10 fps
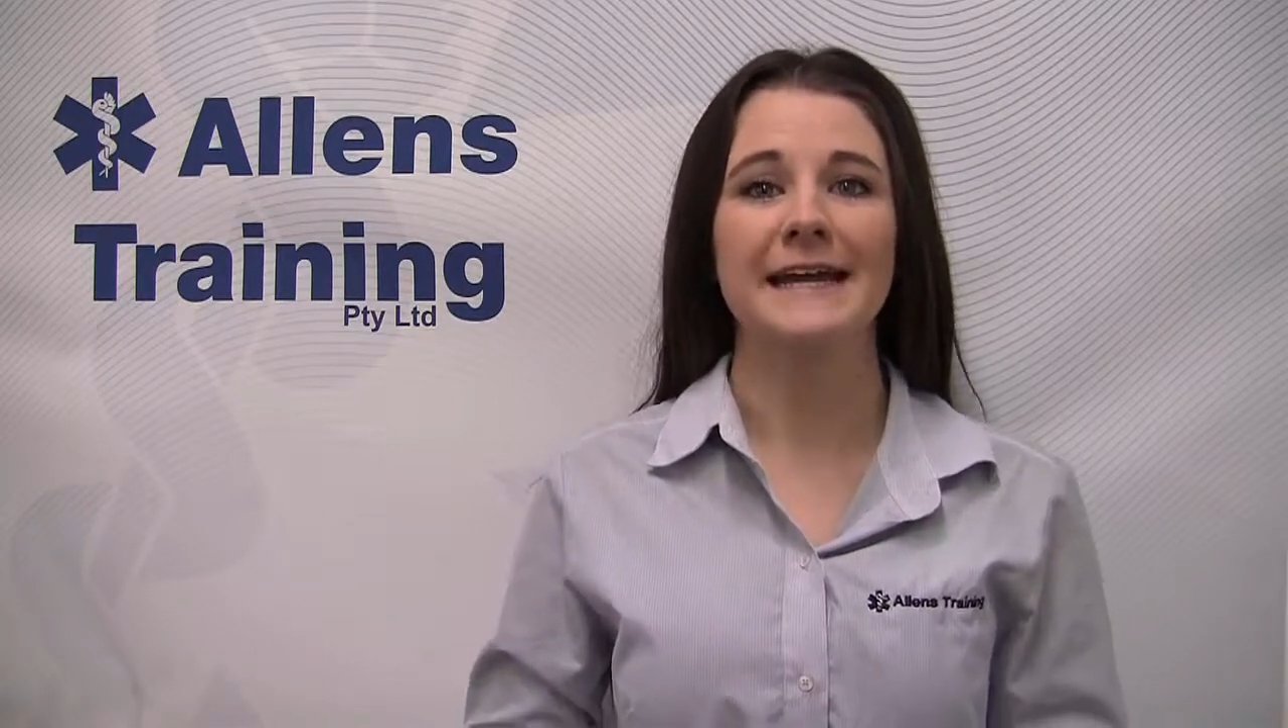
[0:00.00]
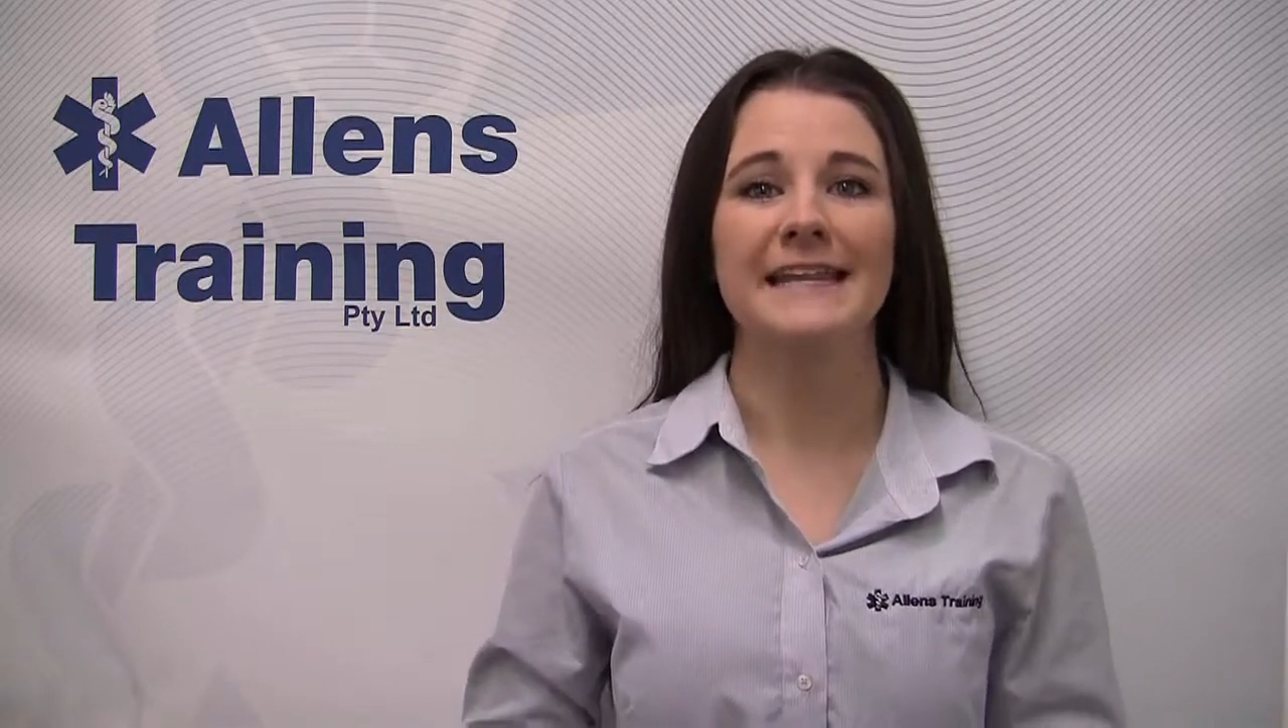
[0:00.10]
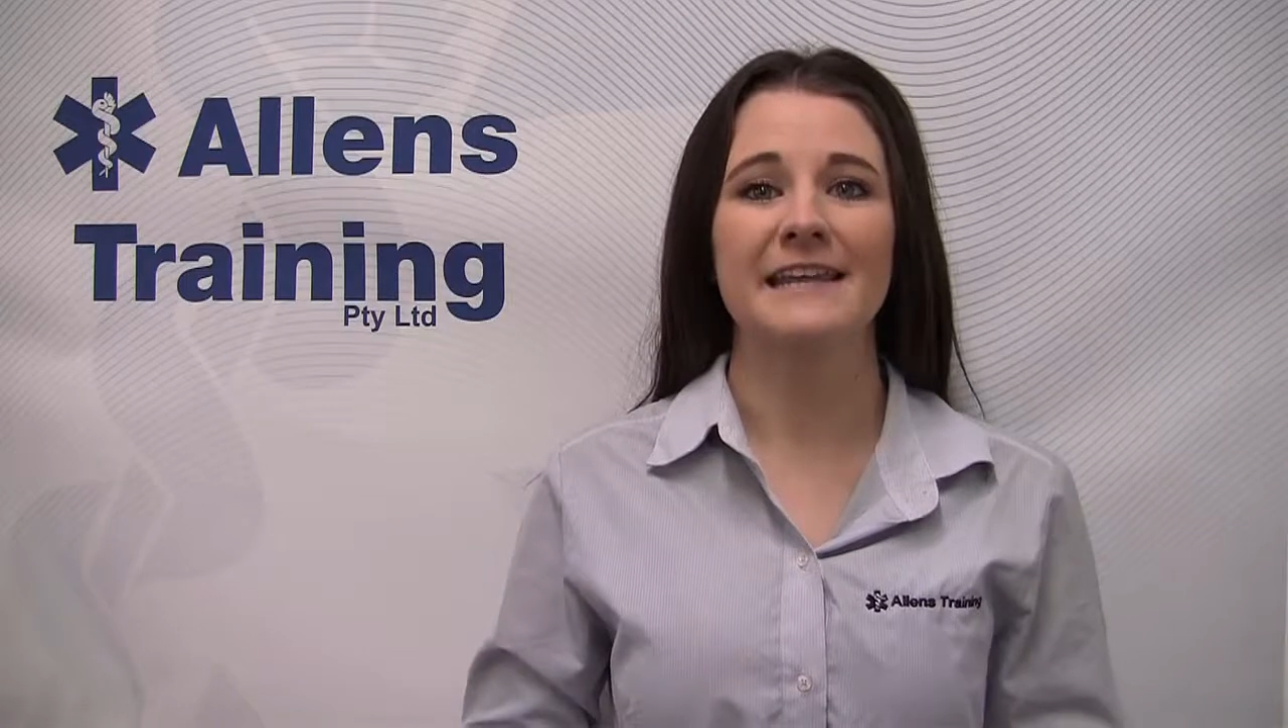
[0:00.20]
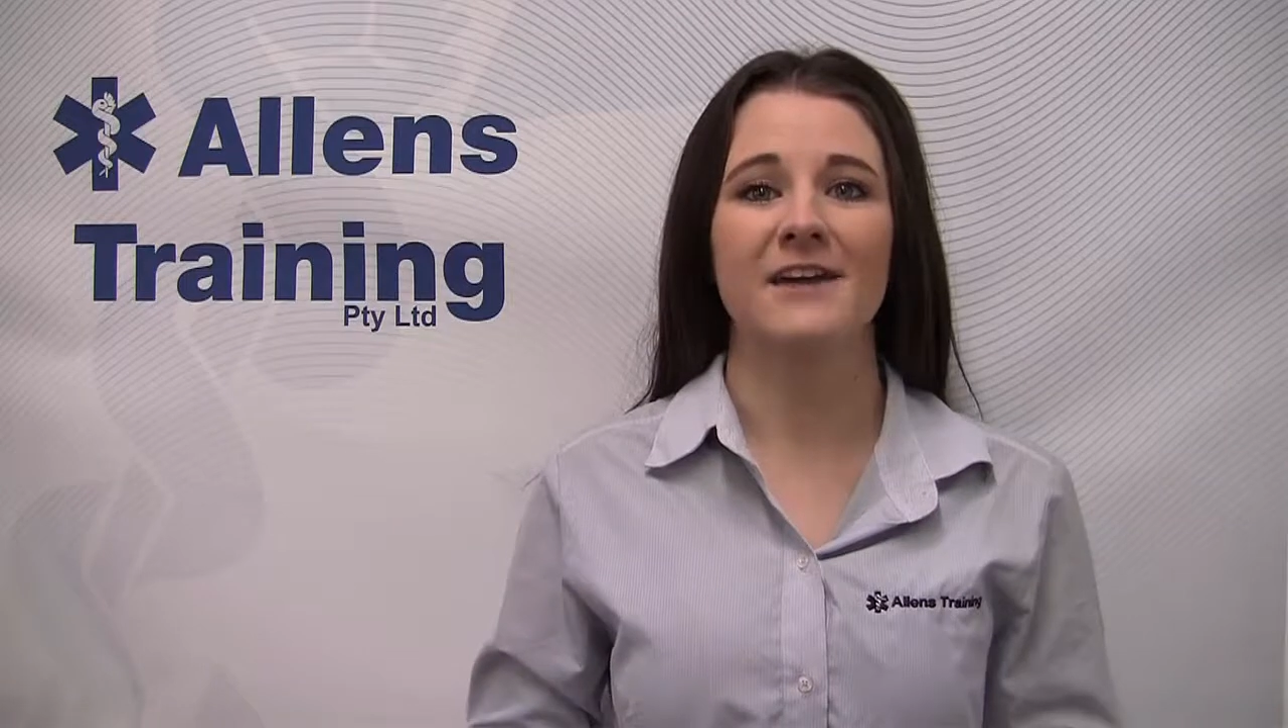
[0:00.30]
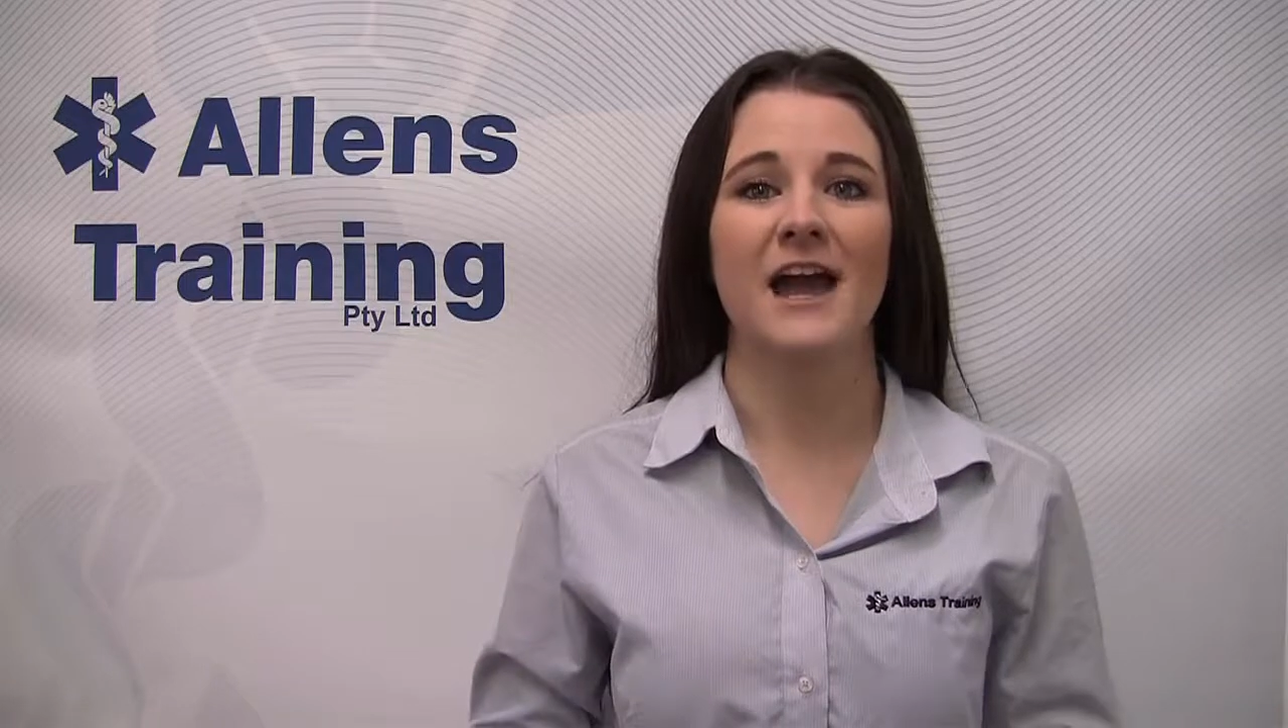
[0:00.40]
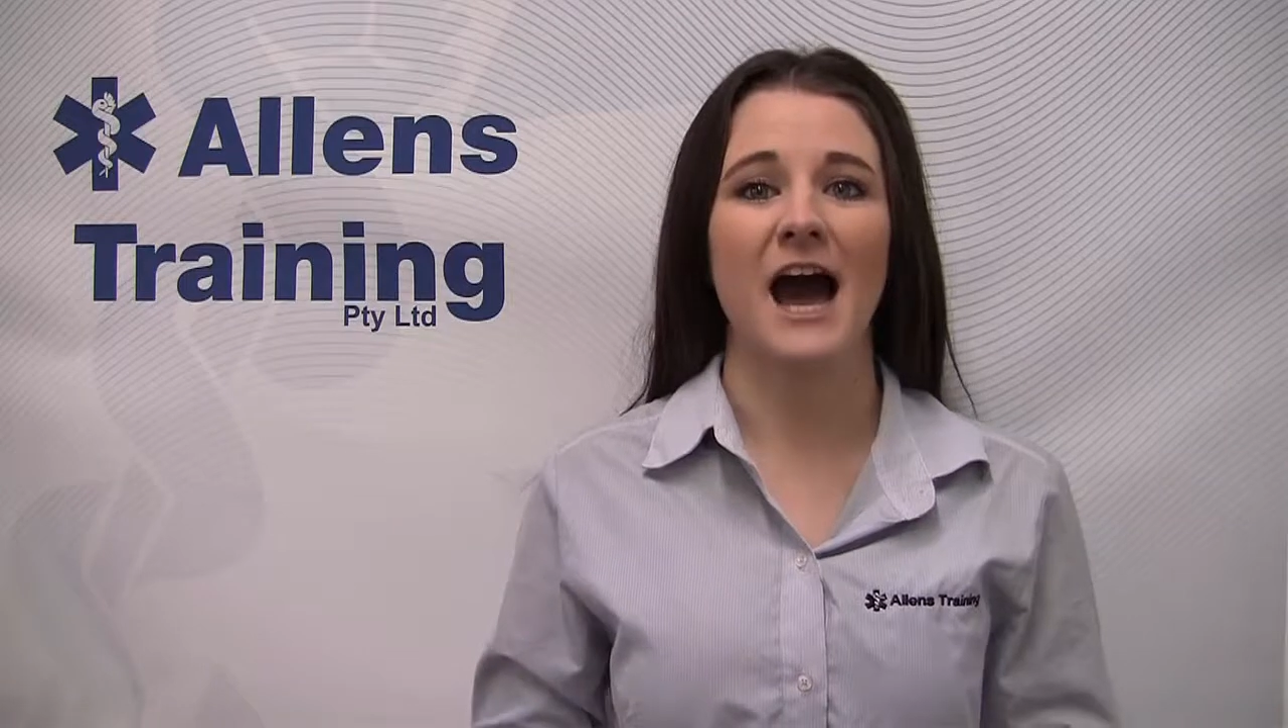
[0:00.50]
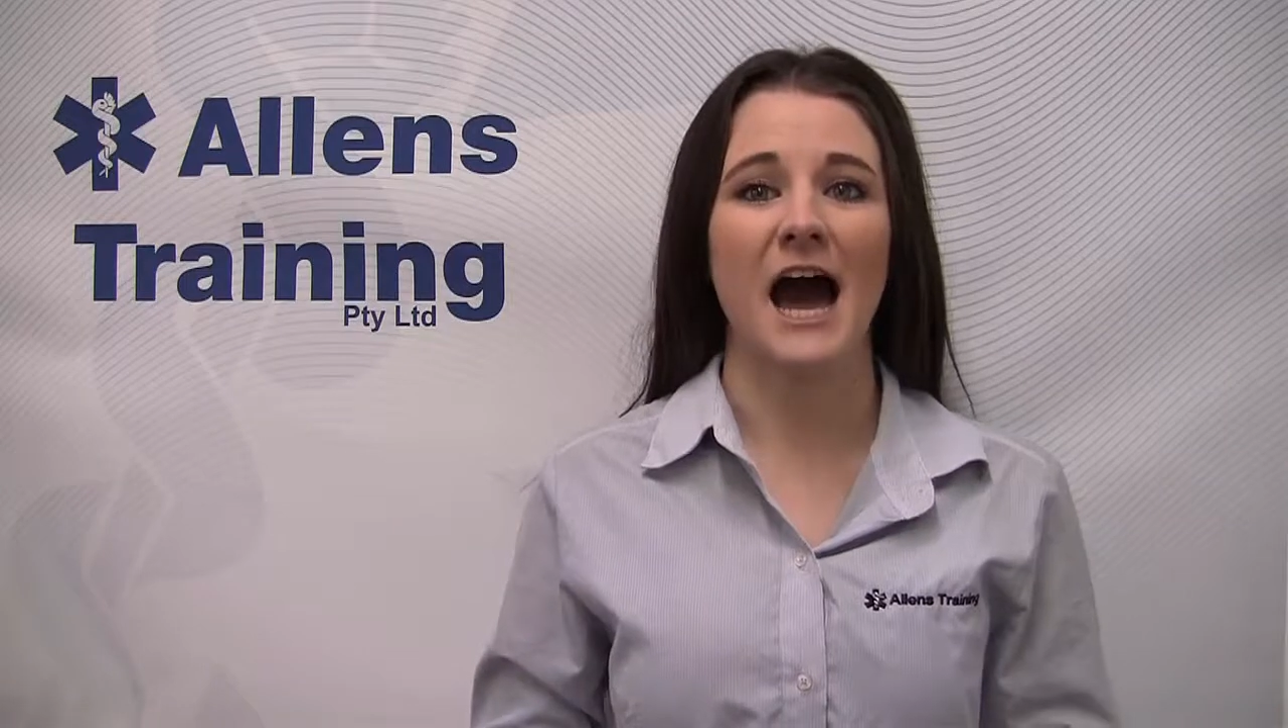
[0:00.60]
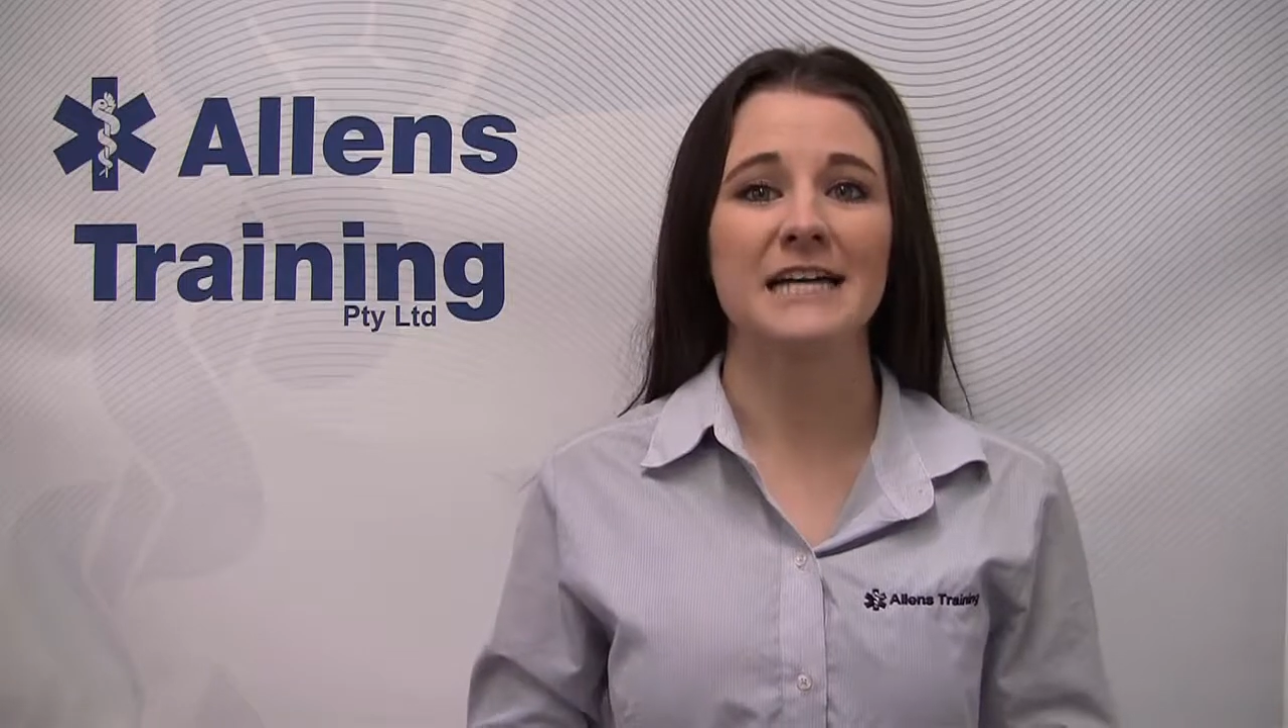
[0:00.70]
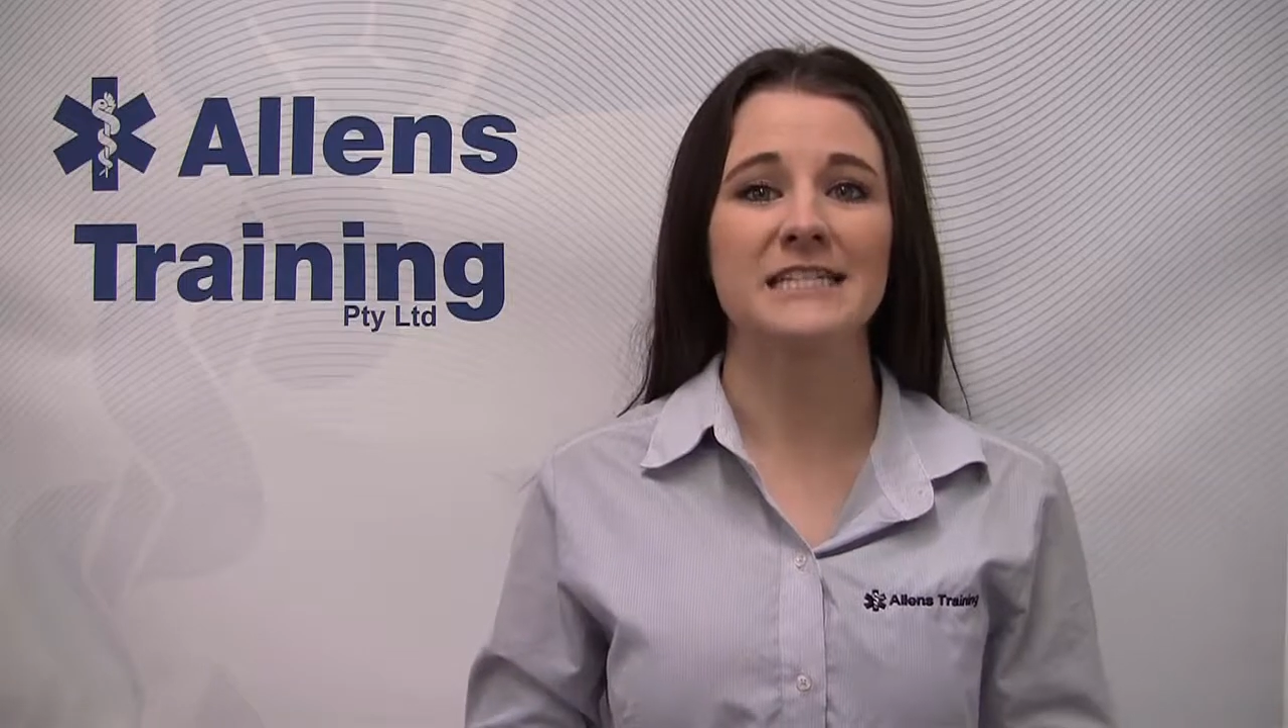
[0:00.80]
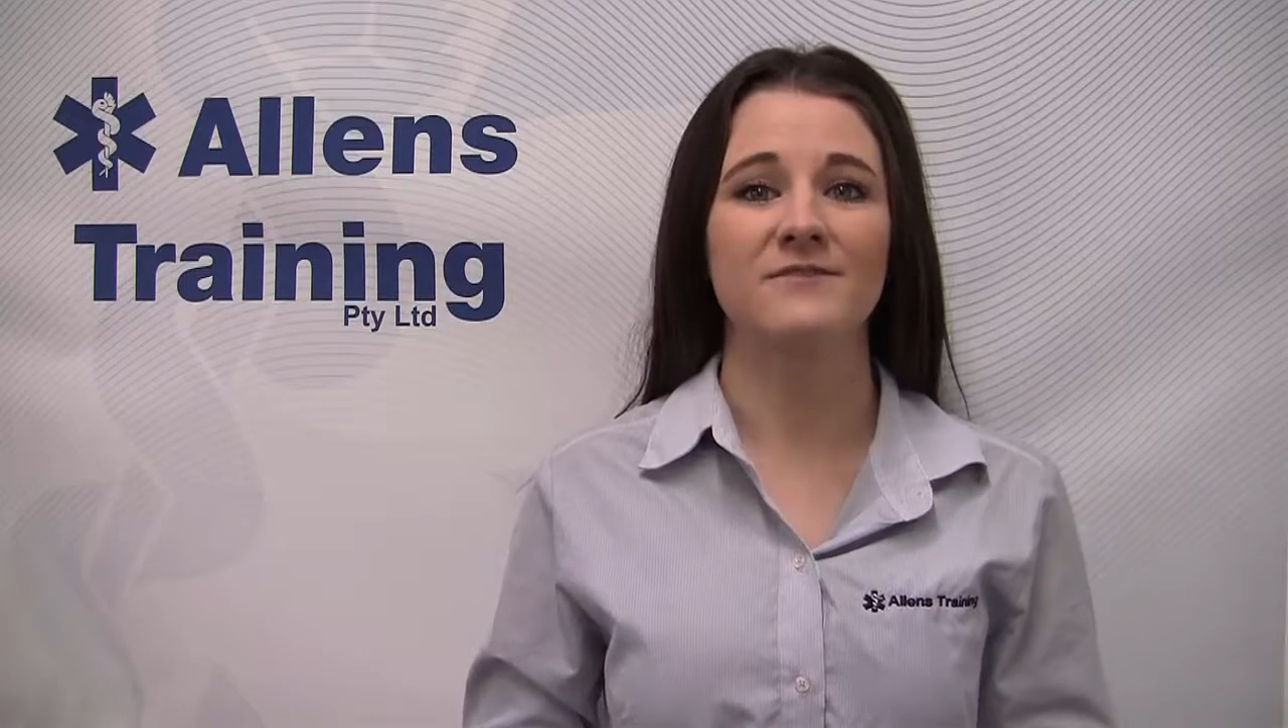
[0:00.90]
that if they ask